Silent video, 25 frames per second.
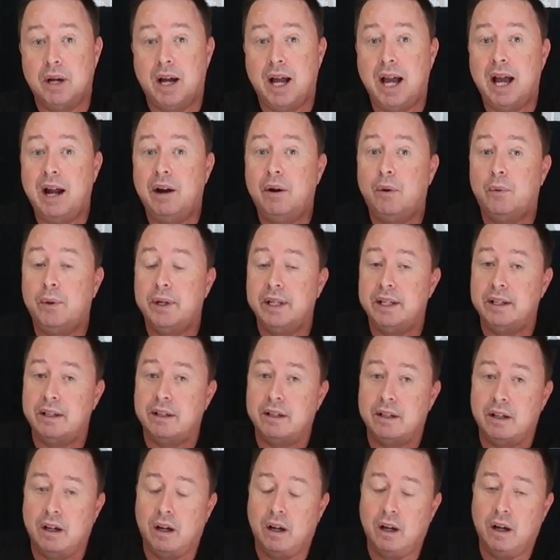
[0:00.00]
a
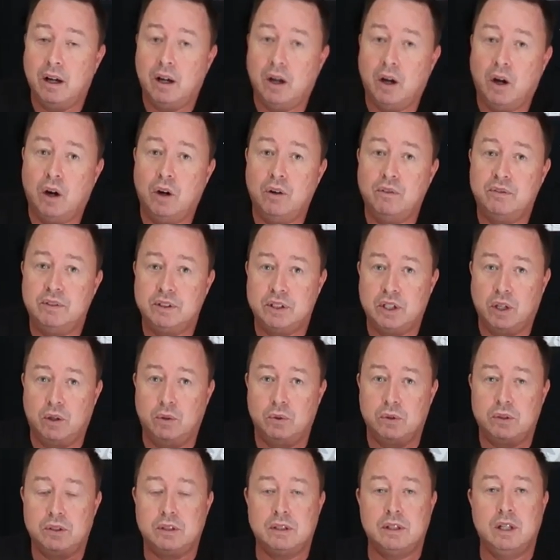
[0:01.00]
heroin
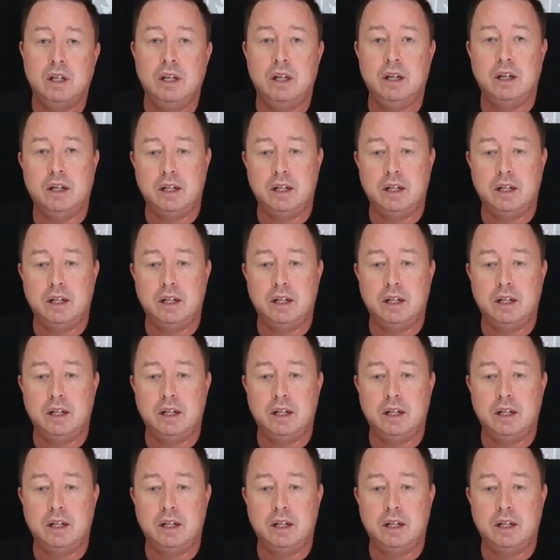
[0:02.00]
overdose.